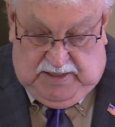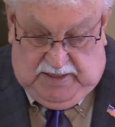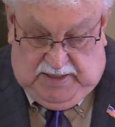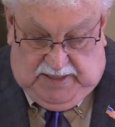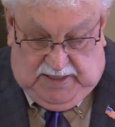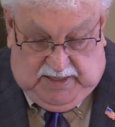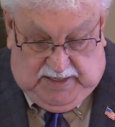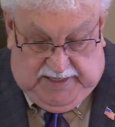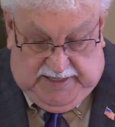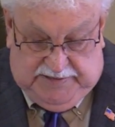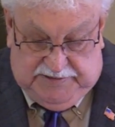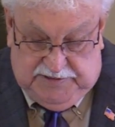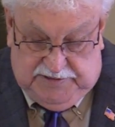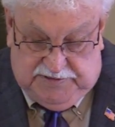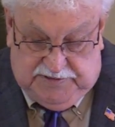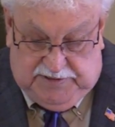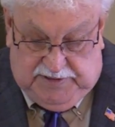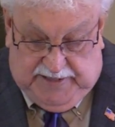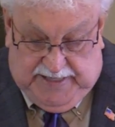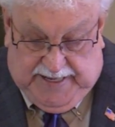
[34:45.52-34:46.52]
He leads
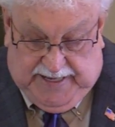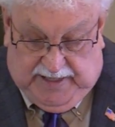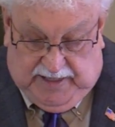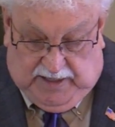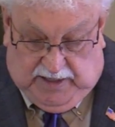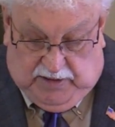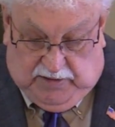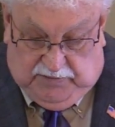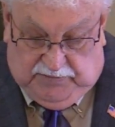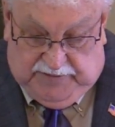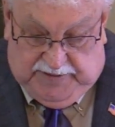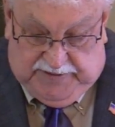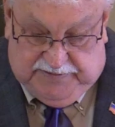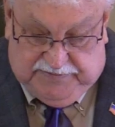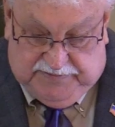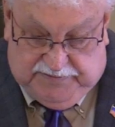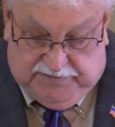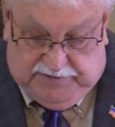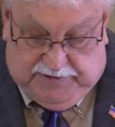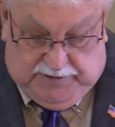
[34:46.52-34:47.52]
us to that. All
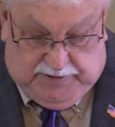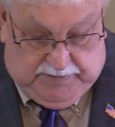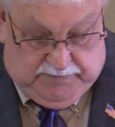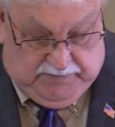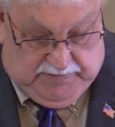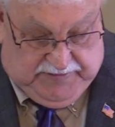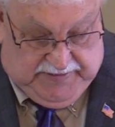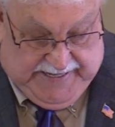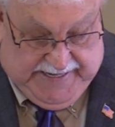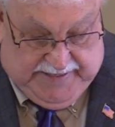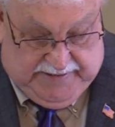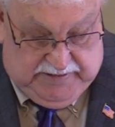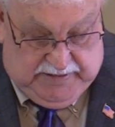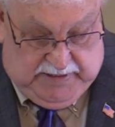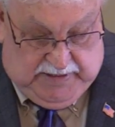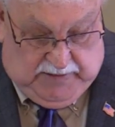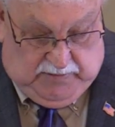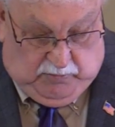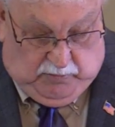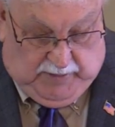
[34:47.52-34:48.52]
this is done without
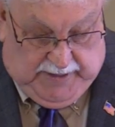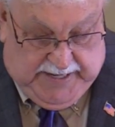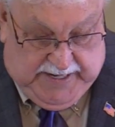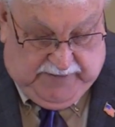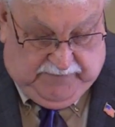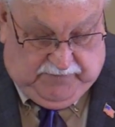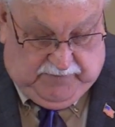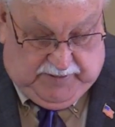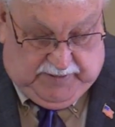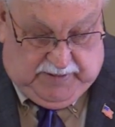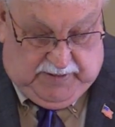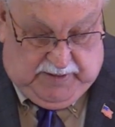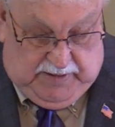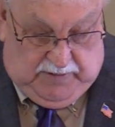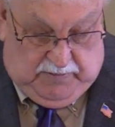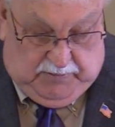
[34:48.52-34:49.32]
wavering.